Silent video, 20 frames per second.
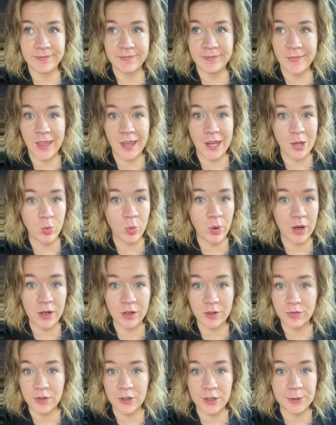
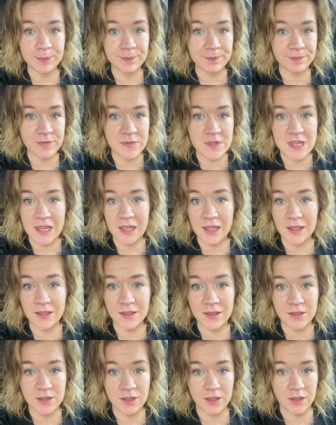Anywhere from
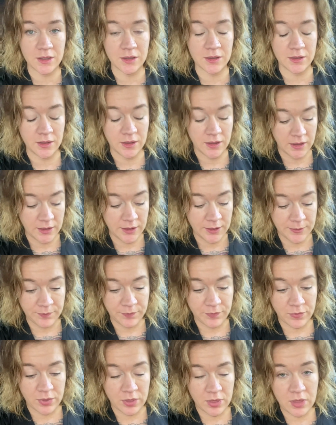10 to
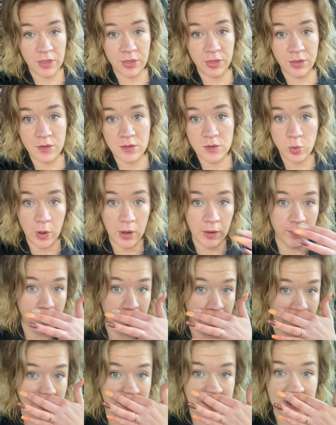12 to
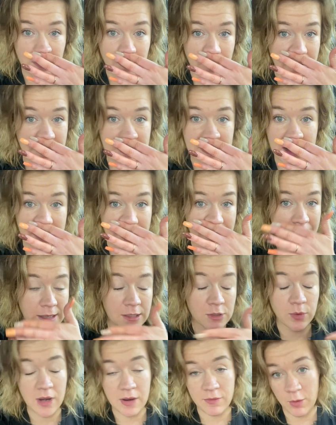13 weeks, I
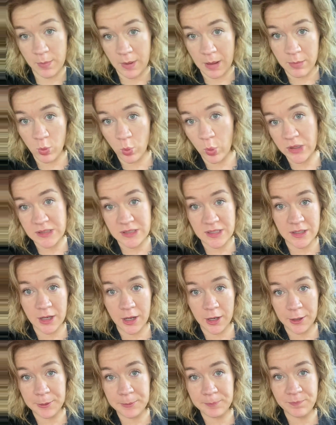guess, whenever baby wants to
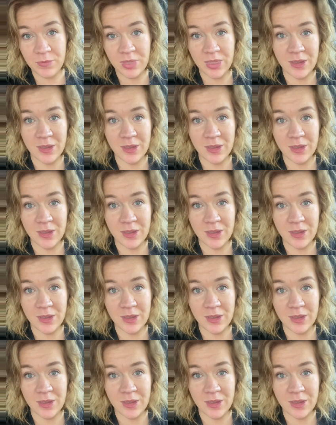come.